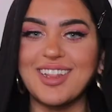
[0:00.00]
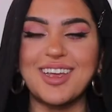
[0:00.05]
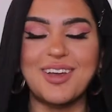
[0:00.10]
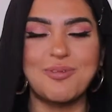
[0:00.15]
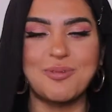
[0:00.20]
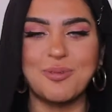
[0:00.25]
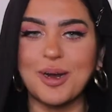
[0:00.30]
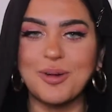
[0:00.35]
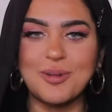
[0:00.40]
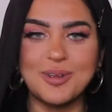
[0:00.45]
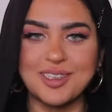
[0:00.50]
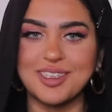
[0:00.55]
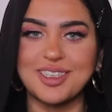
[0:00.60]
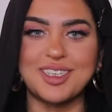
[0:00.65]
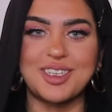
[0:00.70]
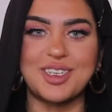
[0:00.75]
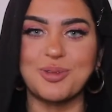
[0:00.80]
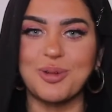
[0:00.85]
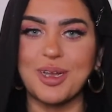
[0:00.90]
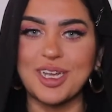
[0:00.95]
Like, what was the
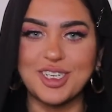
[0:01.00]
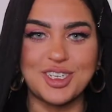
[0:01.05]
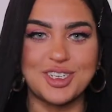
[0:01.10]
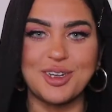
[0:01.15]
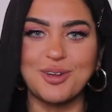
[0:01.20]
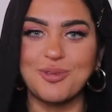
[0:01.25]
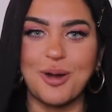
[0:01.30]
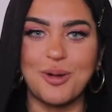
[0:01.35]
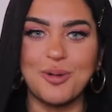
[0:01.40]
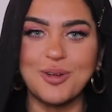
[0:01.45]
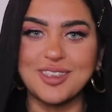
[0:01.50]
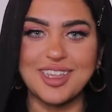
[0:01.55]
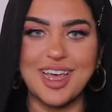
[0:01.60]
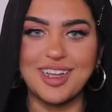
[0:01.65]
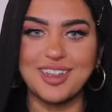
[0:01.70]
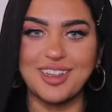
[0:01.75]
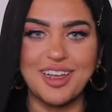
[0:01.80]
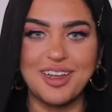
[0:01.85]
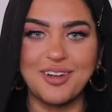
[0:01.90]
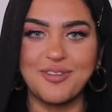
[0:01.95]
situation? What was
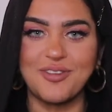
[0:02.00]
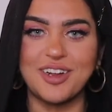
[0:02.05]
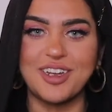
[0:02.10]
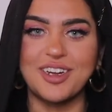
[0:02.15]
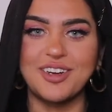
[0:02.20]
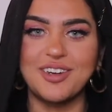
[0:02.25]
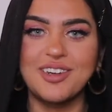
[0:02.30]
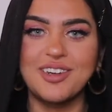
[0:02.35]
that like for you?